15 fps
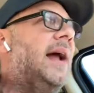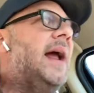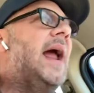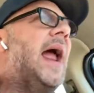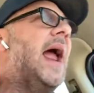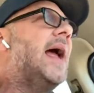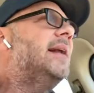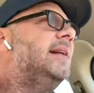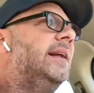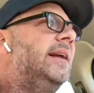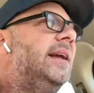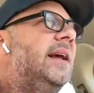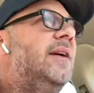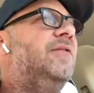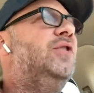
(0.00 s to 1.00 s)
And
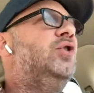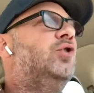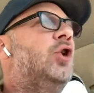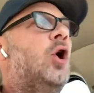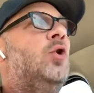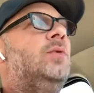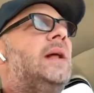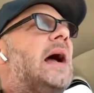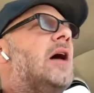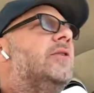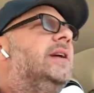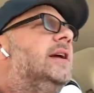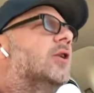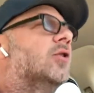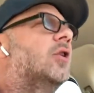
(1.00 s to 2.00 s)
if you go down
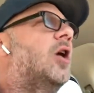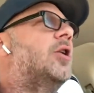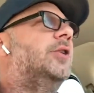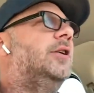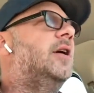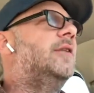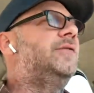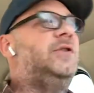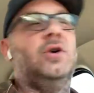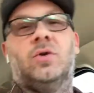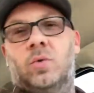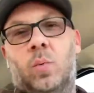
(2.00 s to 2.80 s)
here long enough, you'll